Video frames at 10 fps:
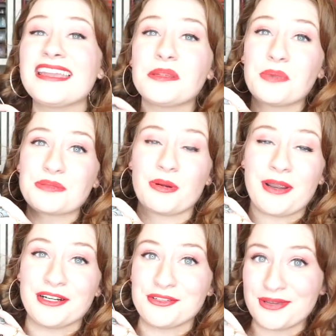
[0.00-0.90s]
and must
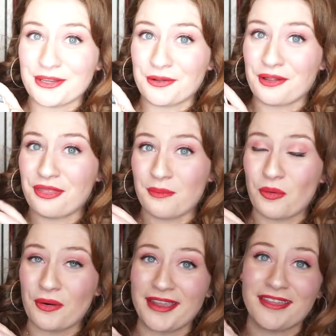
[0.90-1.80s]
prepare to kill the
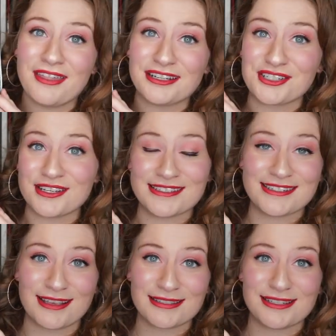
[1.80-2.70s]
boy that she is
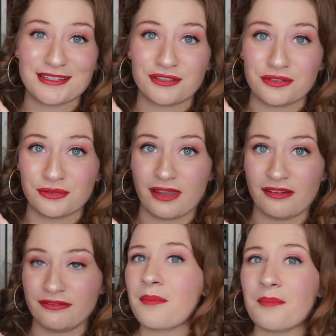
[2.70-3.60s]
destined to
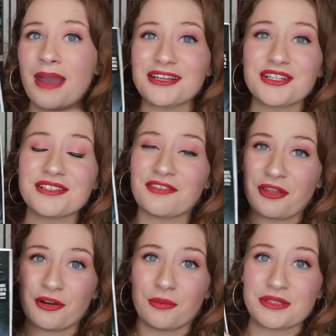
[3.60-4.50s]
love. Bastian's
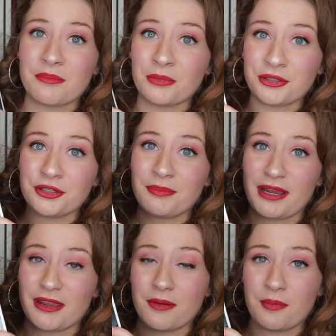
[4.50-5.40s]
father was murdered
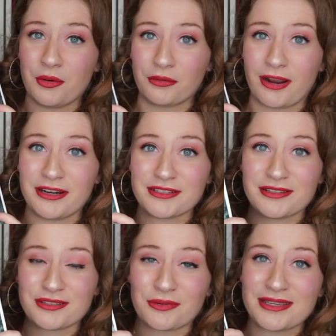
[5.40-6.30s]
by Bone Criers,
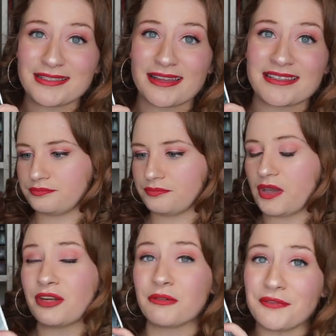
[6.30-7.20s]
and so he sets out
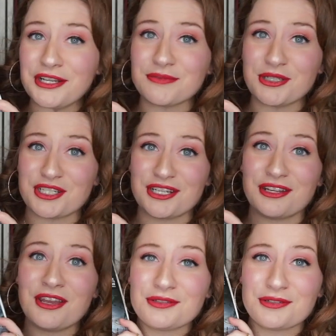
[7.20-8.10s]
on a revenge
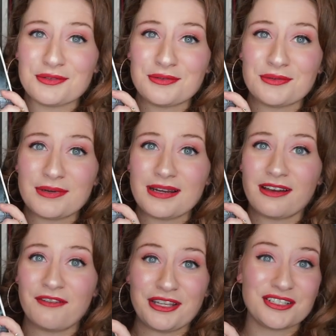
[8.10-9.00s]
mission to
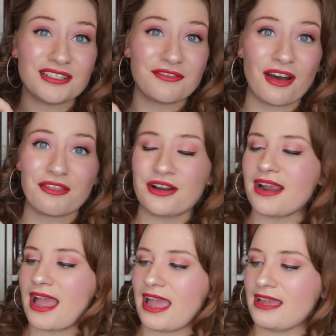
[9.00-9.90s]
avenge his father
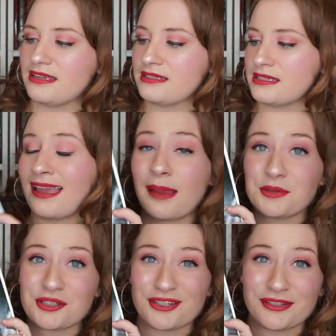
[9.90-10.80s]
and
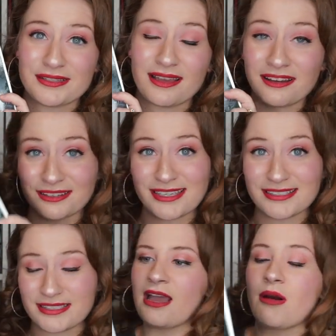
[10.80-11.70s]
captures
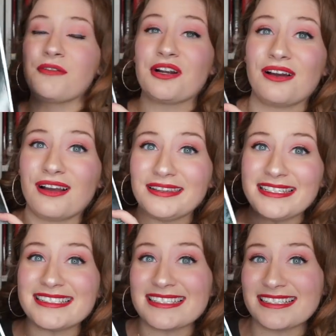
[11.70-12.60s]
Elise. However,
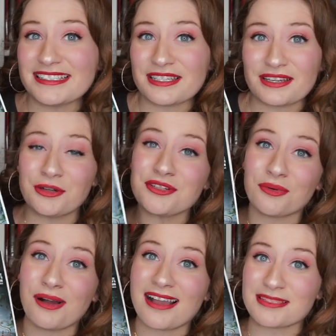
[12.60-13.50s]
Elise's
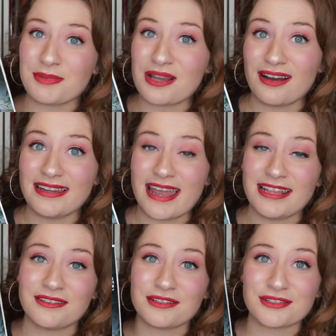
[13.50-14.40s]
ritual has begun,
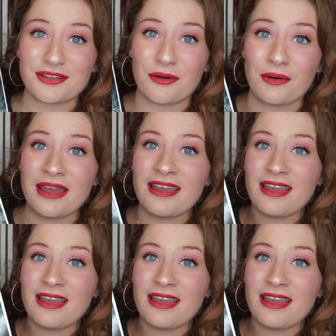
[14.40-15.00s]
and so